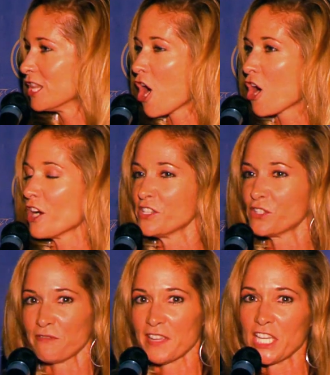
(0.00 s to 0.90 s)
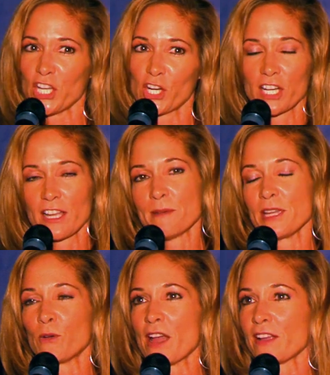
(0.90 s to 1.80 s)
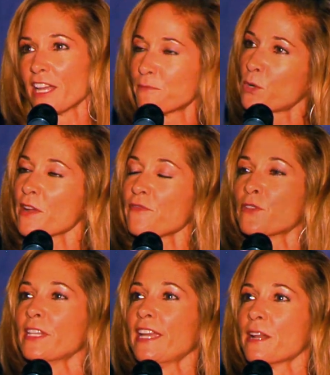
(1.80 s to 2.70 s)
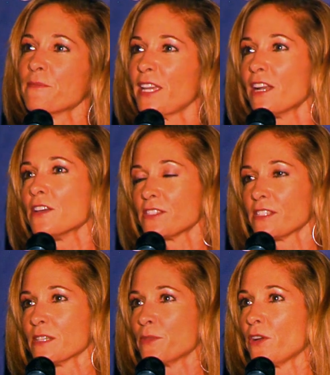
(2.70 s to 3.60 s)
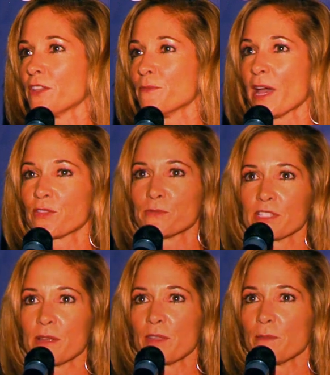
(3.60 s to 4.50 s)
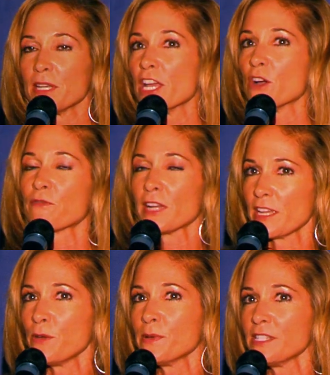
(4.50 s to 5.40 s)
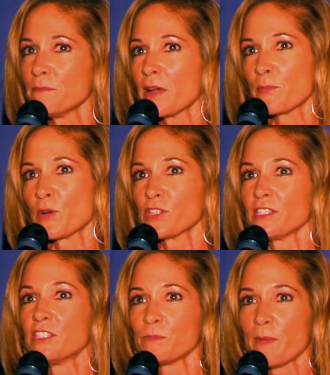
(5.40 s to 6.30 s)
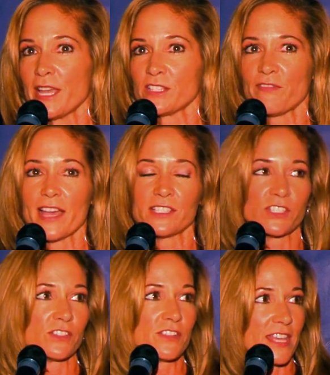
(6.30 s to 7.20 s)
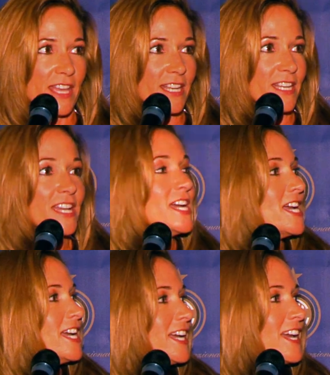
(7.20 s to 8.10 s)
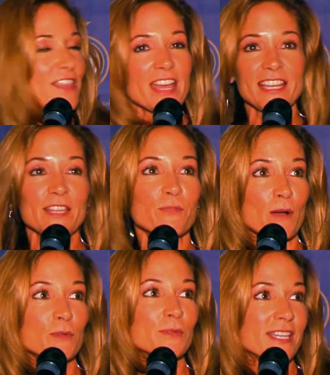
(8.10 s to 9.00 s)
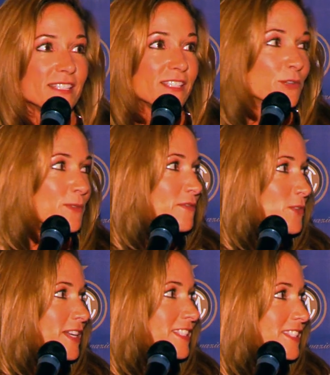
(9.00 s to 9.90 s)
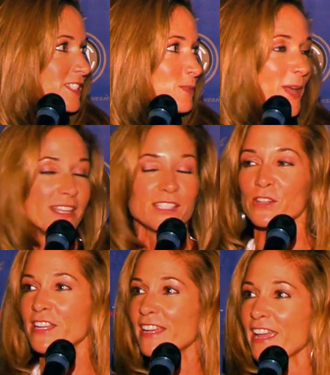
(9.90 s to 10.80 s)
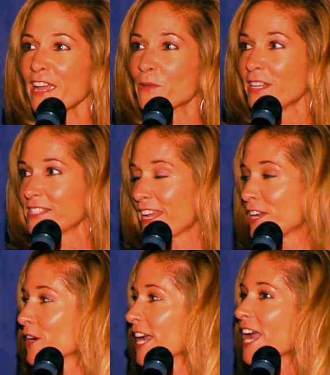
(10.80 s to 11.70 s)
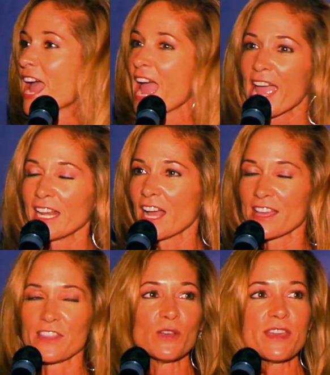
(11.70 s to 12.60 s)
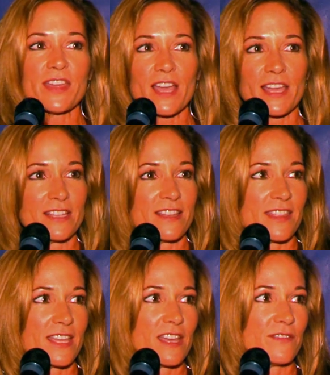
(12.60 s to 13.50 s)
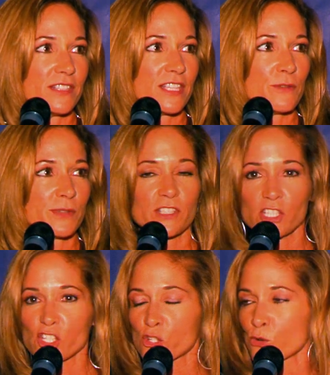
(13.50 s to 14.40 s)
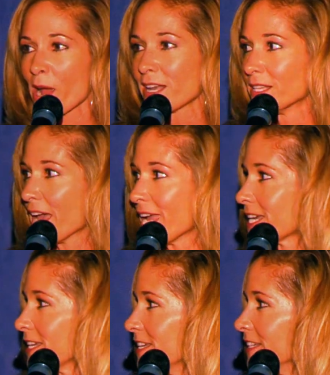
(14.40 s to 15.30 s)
large figure coming around kind of peripherally, and I'm thinking, oh, it's just someone going to the bathroom or something, but no, he was in my personal space faster than he probably gets into a referee's space during a game when he's angry. And the only thing I could think of is it was Shrek-like.